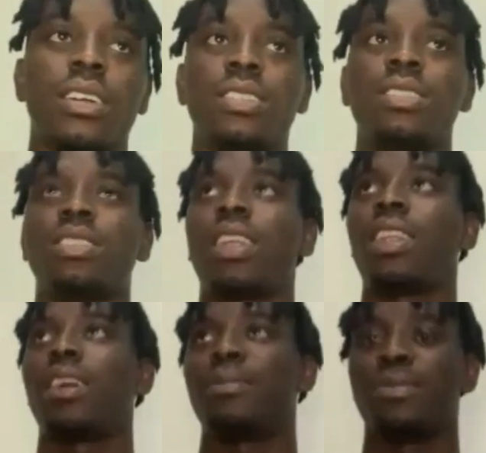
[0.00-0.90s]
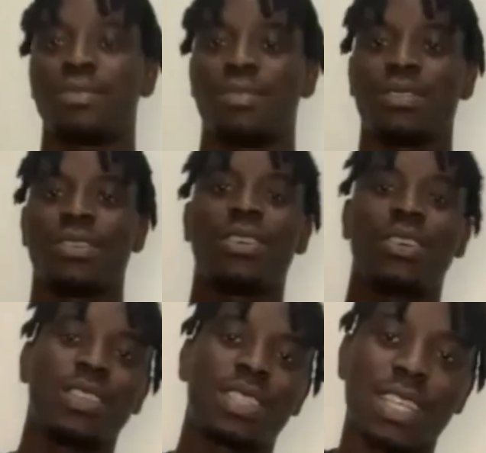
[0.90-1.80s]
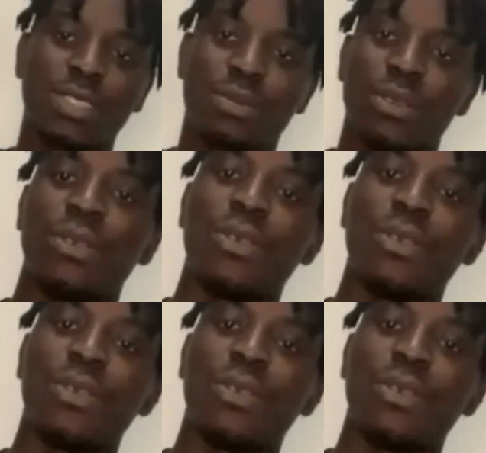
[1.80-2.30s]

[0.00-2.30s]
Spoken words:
Inshallah, bro. Thanks, bro.